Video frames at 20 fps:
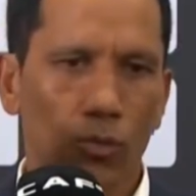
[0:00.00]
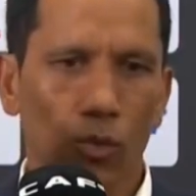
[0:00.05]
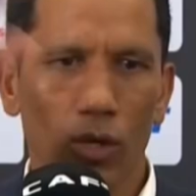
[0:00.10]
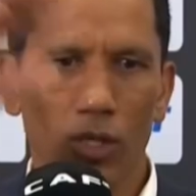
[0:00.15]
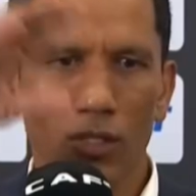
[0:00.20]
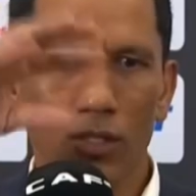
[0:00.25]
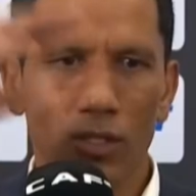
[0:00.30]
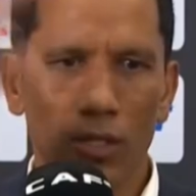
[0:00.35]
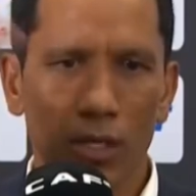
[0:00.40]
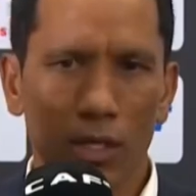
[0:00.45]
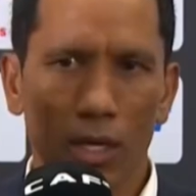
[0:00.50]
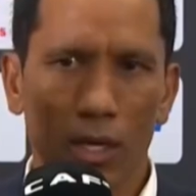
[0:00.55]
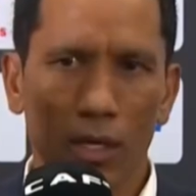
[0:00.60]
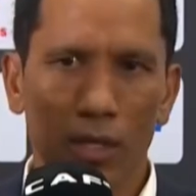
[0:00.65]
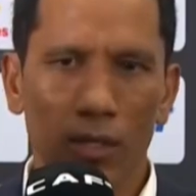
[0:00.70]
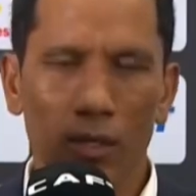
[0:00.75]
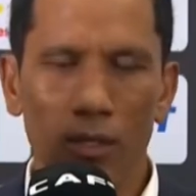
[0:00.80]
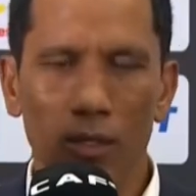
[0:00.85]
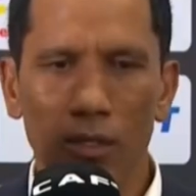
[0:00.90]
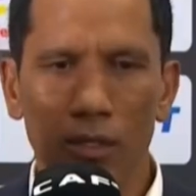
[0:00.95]
Mwanza,
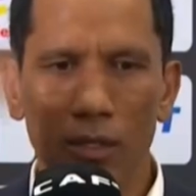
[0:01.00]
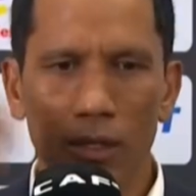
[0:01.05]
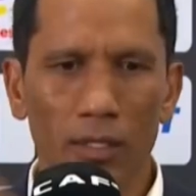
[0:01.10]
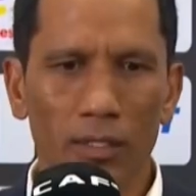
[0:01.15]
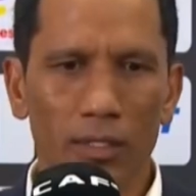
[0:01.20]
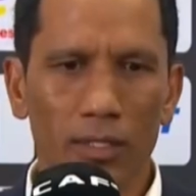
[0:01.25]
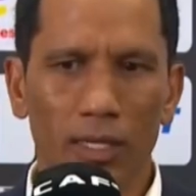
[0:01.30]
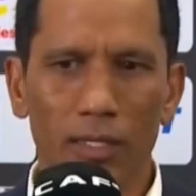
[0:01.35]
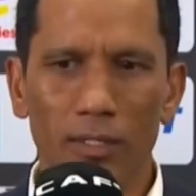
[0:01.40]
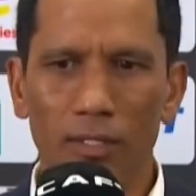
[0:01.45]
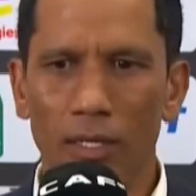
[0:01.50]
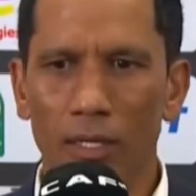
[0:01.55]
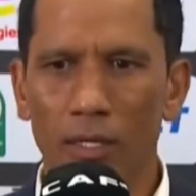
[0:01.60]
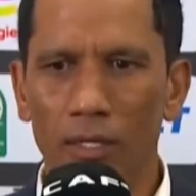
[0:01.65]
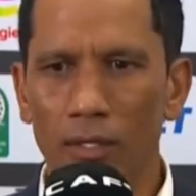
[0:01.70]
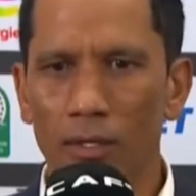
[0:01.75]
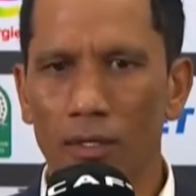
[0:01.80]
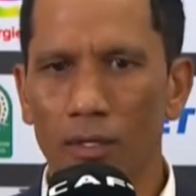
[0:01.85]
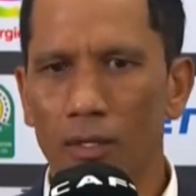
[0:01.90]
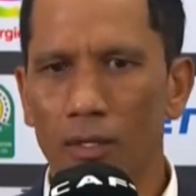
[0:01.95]
in
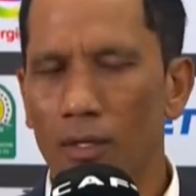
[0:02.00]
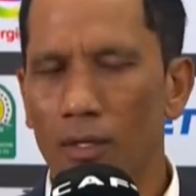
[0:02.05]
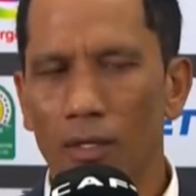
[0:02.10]
Tanzania.